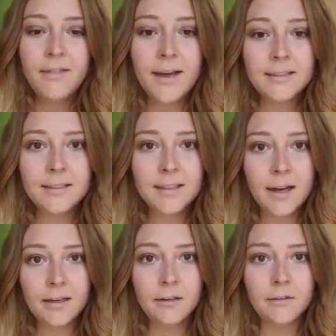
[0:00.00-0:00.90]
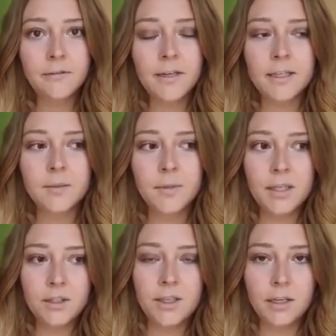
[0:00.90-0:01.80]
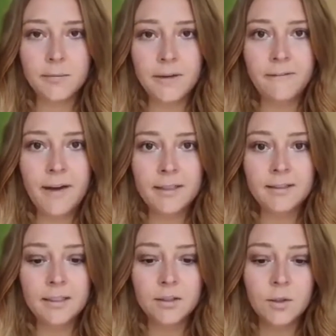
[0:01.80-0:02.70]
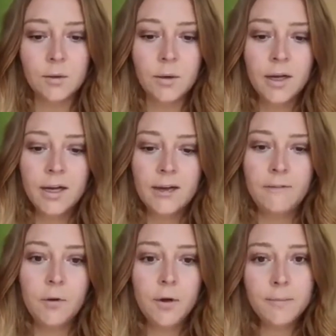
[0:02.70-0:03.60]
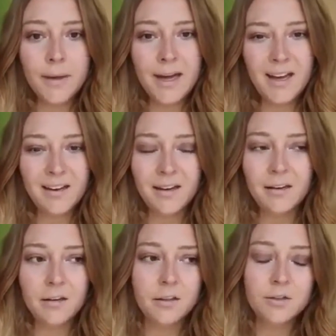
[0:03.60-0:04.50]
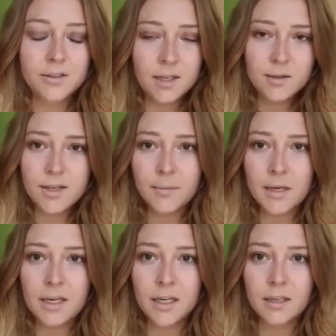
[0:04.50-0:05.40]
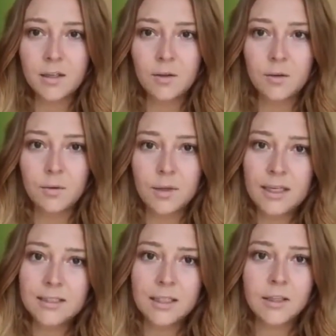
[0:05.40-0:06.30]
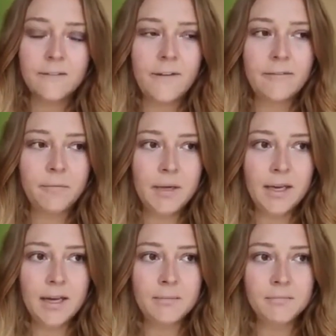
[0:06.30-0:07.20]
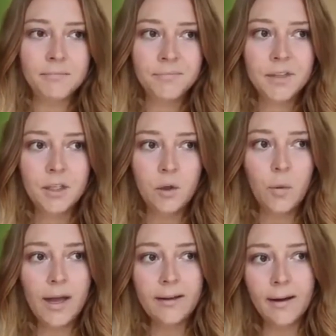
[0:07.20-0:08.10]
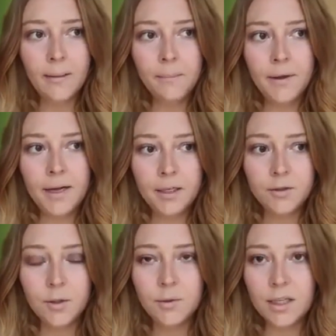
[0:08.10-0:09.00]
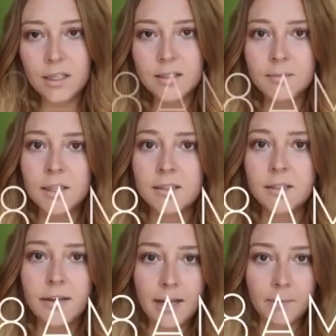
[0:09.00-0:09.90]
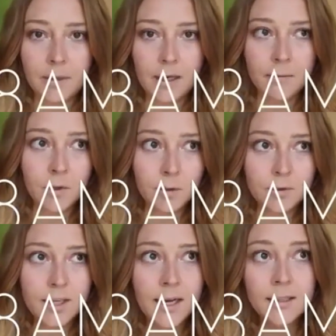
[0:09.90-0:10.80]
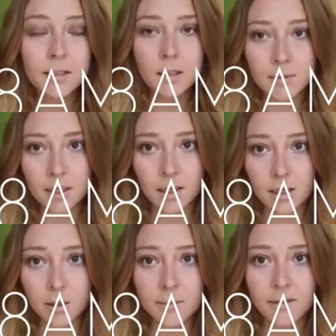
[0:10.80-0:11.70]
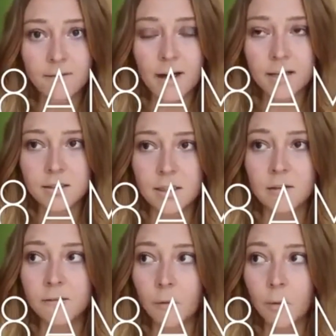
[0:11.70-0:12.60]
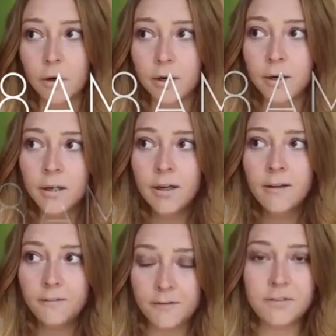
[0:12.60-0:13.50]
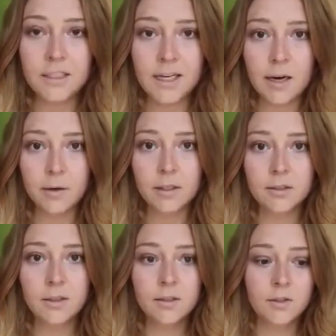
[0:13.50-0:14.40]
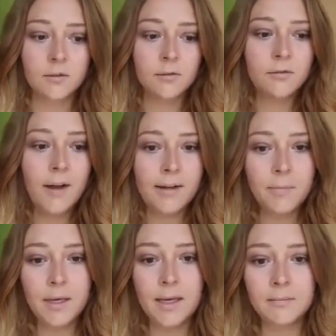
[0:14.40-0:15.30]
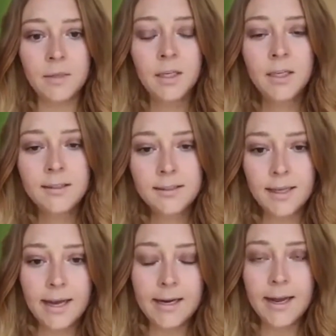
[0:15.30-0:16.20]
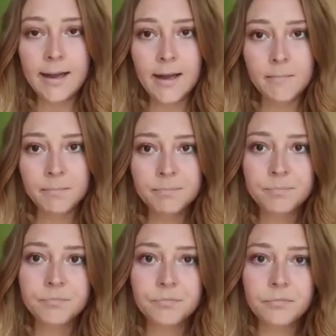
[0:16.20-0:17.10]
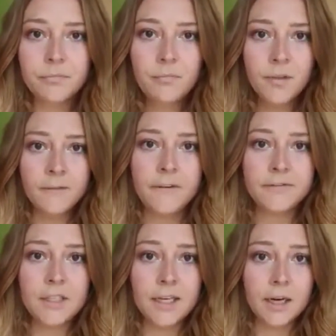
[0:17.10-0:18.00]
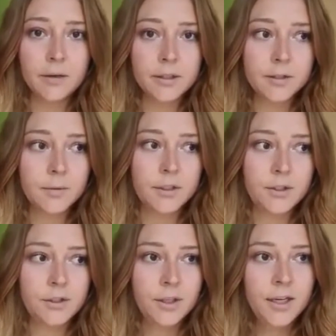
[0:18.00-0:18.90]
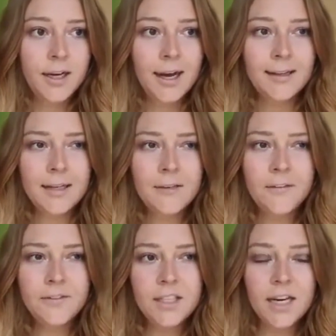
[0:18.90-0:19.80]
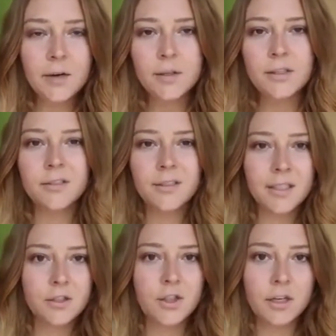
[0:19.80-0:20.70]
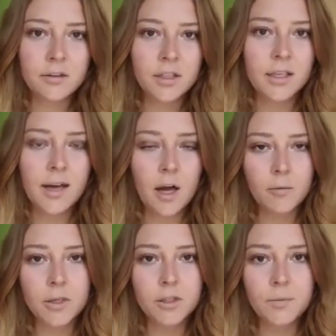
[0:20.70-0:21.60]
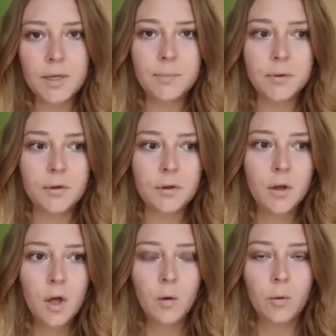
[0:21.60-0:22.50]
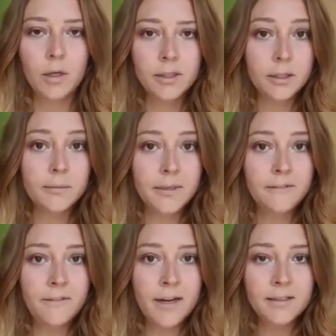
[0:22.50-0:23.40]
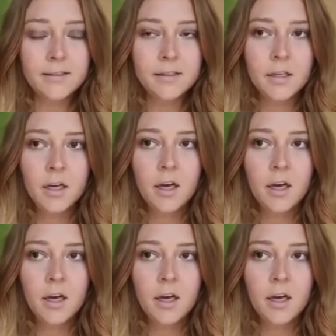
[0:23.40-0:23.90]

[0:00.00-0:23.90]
That's kind of an explanation of intermittent fasting. So if you go to bed, or you say you stop eating, you eat dinner at 5 p.m., you wake up and you don't eat something till 8 p.m., you'd technically be intermittent fasting for 15 hours. So from 5 p.m. to 8 a.m., 15 hours, which I think 15 hours is generally how much people will intermittent fast.